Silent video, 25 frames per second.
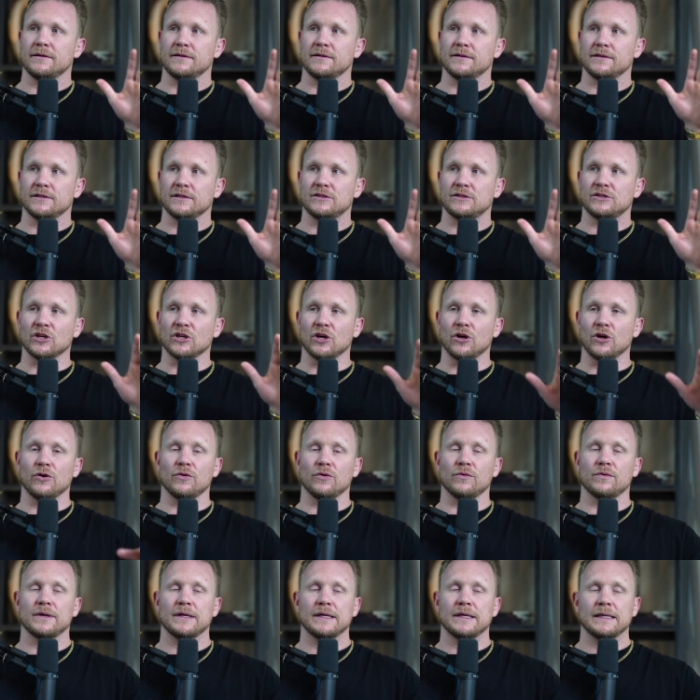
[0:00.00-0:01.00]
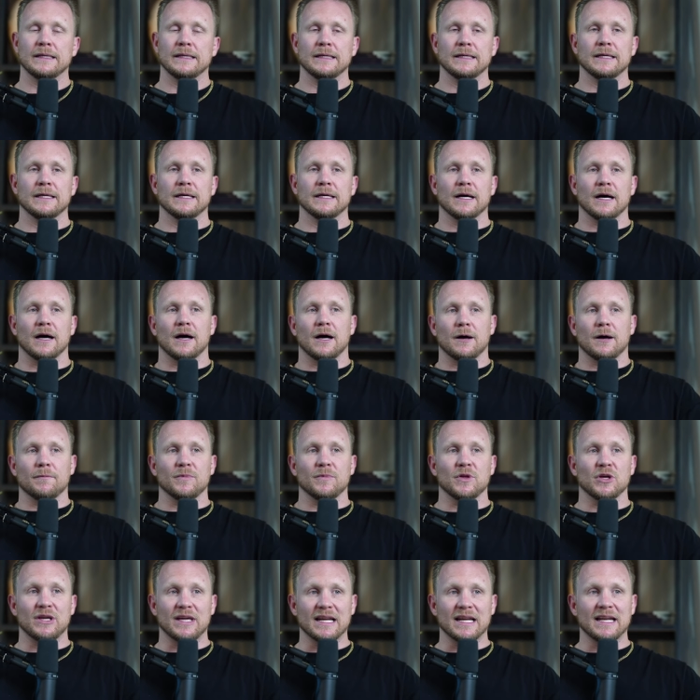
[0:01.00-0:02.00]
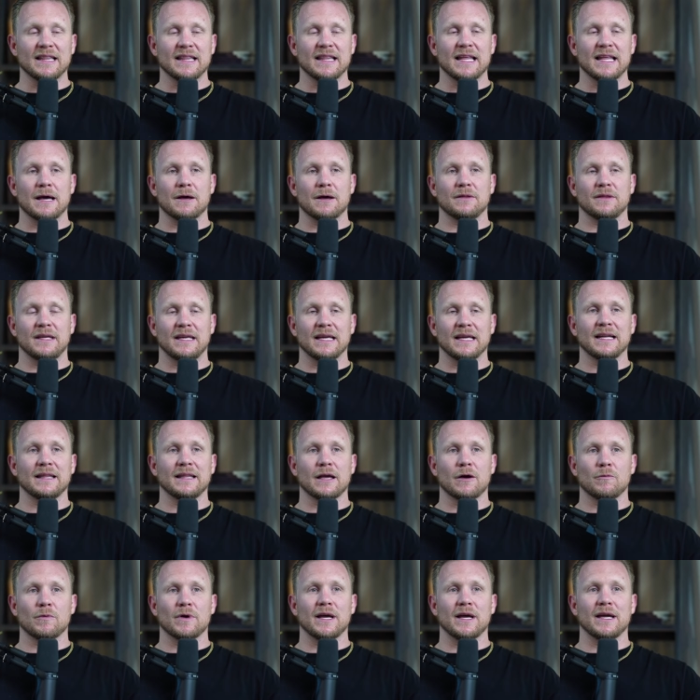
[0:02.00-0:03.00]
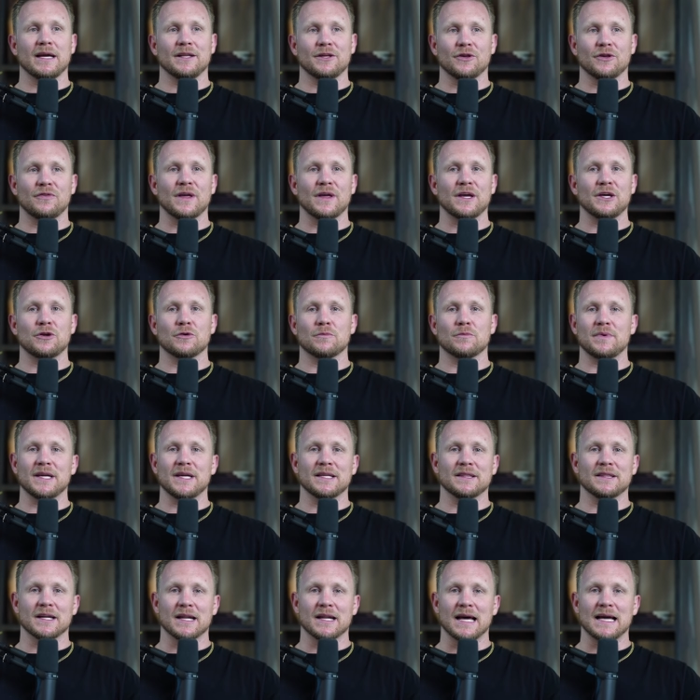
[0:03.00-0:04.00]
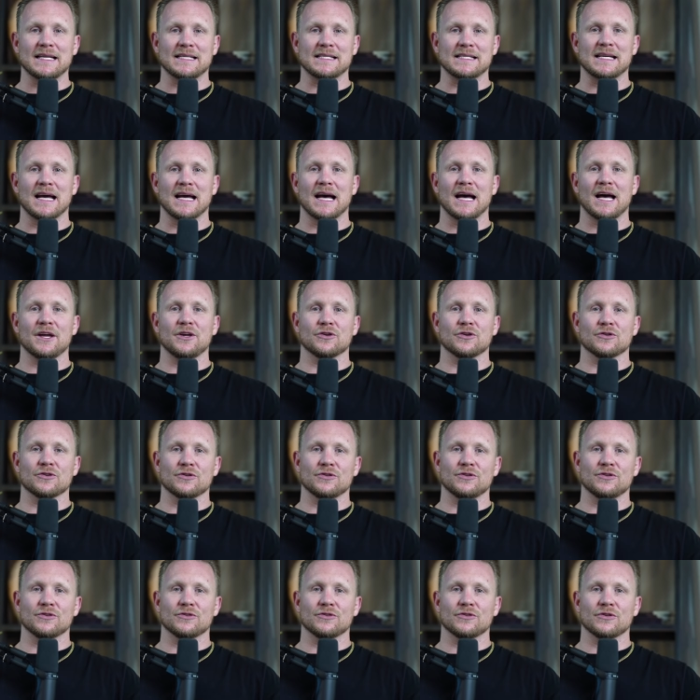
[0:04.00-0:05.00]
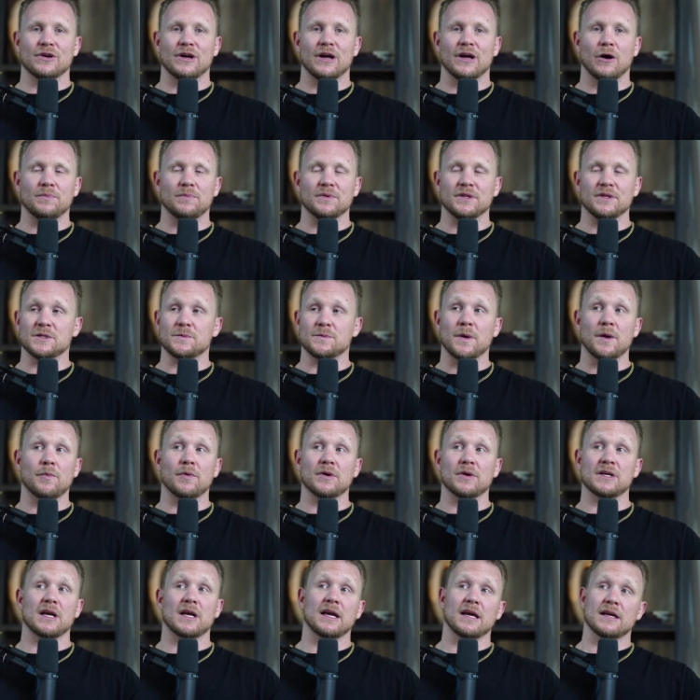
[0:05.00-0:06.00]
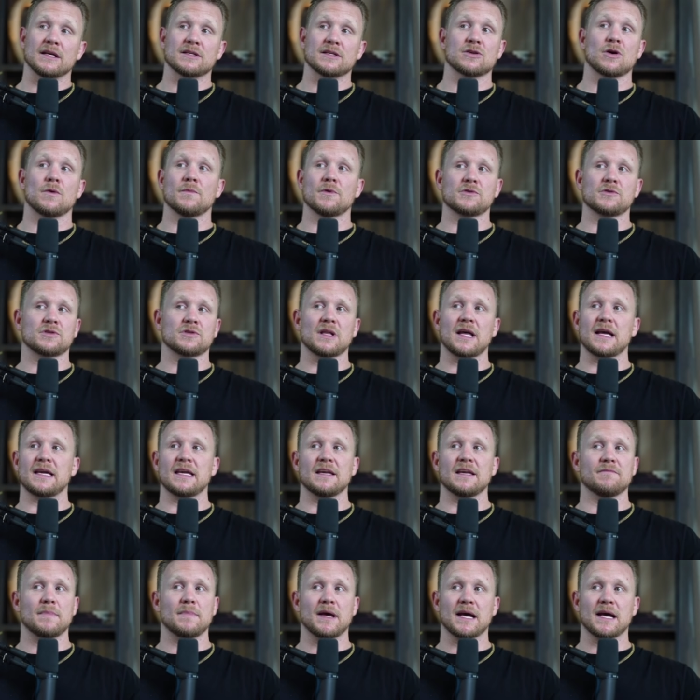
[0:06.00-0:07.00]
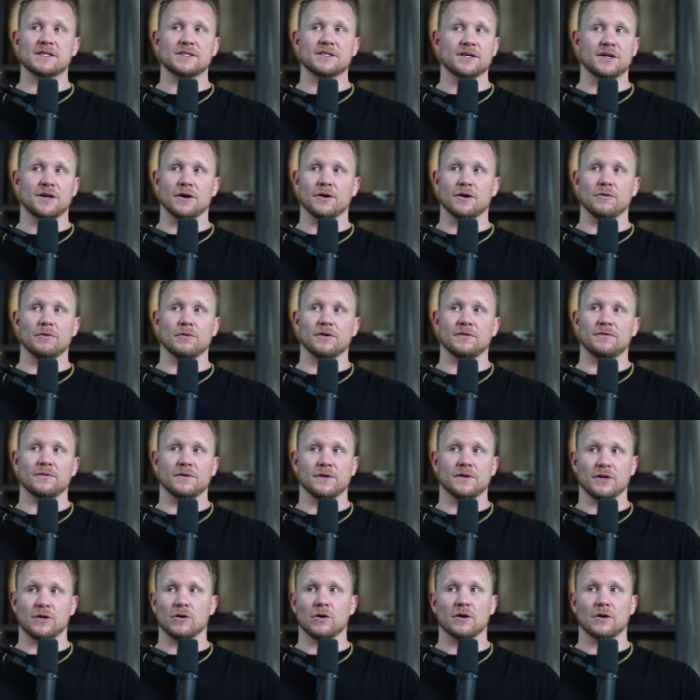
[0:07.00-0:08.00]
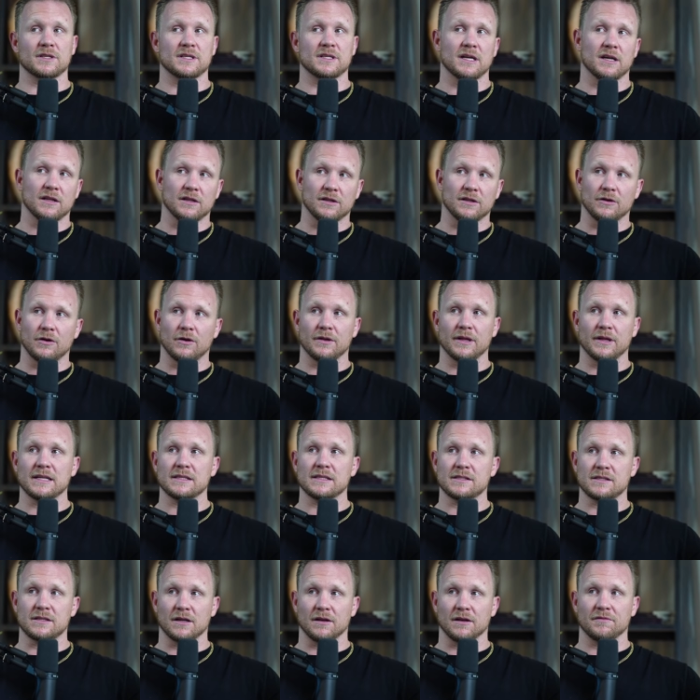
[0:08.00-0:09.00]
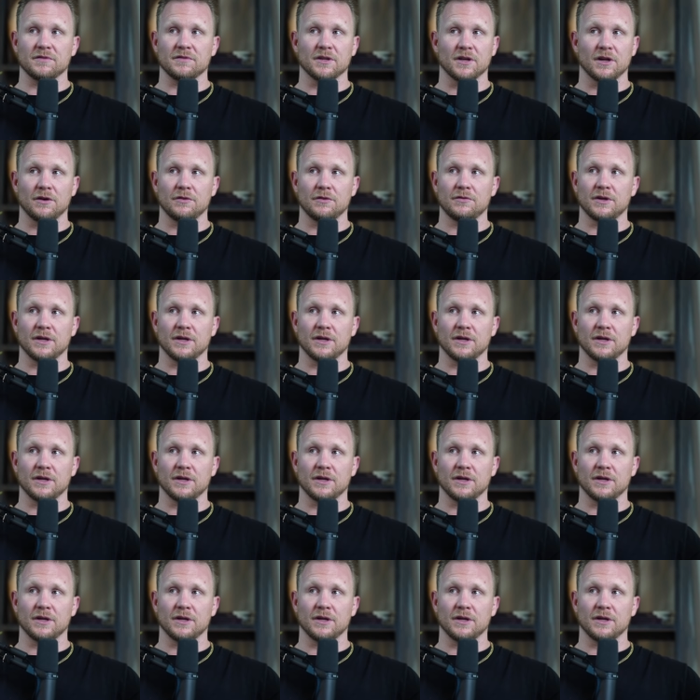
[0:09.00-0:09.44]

So um, you get in that get in that way, and you think you're being the nice guy. You're you're helping these people. It, it's almost like in Mexico with the cartel and all that stuff. You know, it's you, the